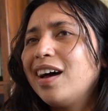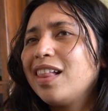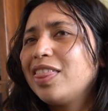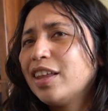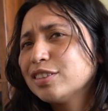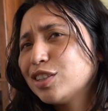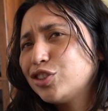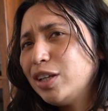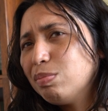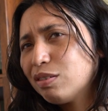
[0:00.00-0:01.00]
there's a
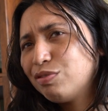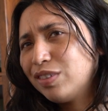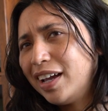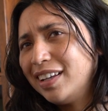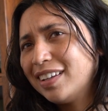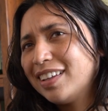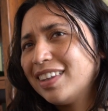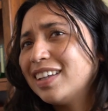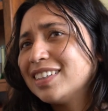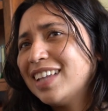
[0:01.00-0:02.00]
cheaper flight
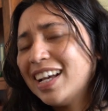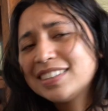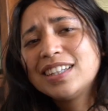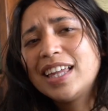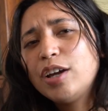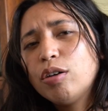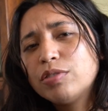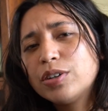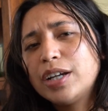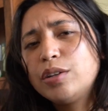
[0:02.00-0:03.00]
that has a
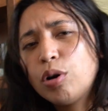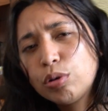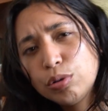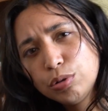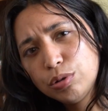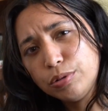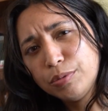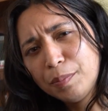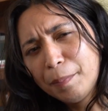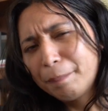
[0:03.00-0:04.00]
layover in Honolulu.
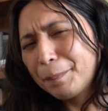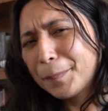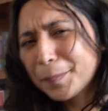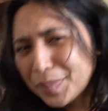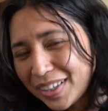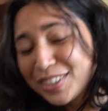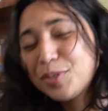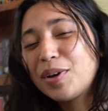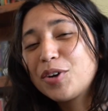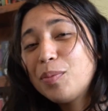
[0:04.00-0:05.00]
Do you
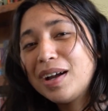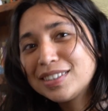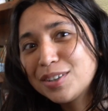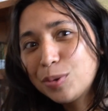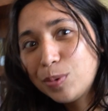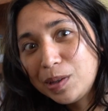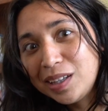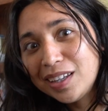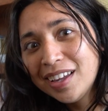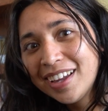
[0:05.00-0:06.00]
want to go back to
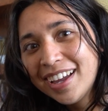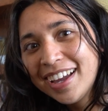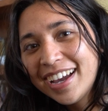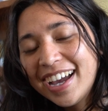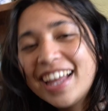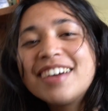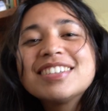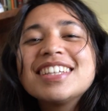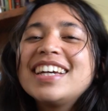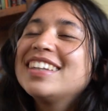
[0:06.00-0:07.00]
Hawaii? And I
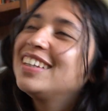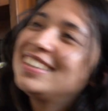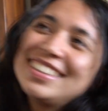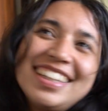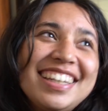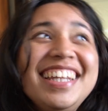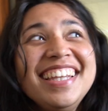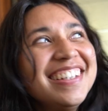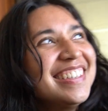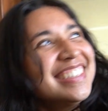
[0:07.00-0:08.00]
was like, listen,
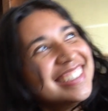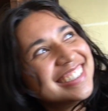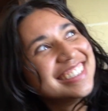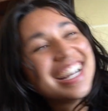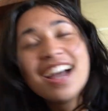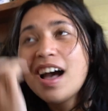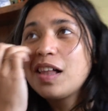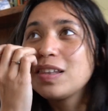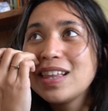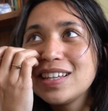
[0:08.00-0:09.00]

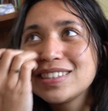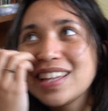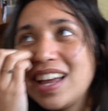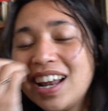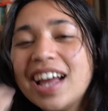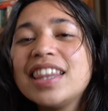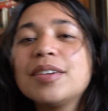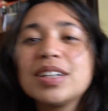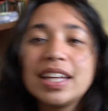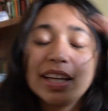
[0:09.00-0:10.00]
listen. And they
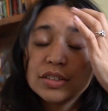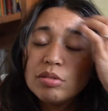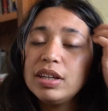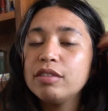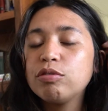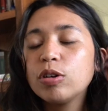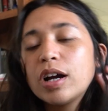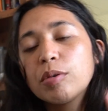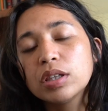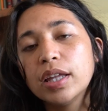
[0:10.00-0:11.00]
were like, it's only a
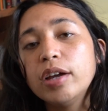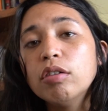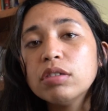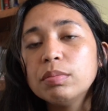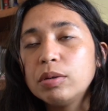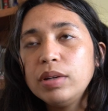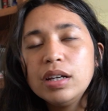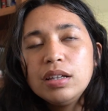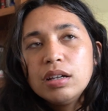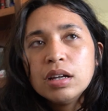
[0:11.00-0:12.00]
4-hour layover, but we
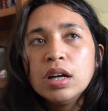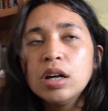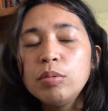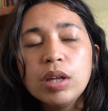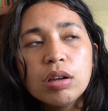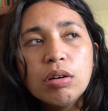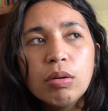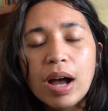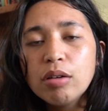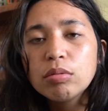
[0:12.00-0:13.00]
could go
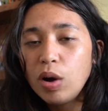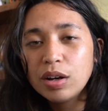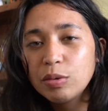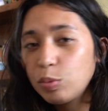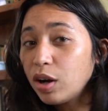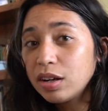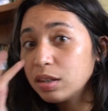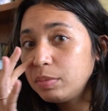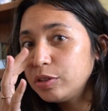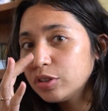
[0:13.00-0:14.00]
out, walk on the
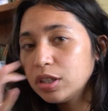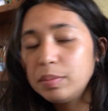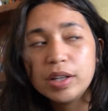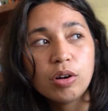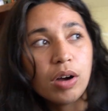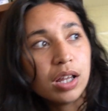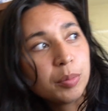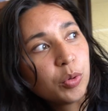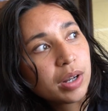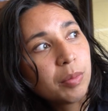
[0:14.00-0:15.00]
beach a little bit, go Ala
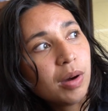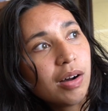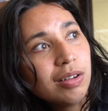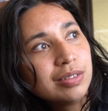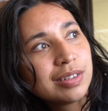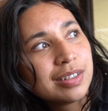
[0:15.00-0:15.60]
Moana Mall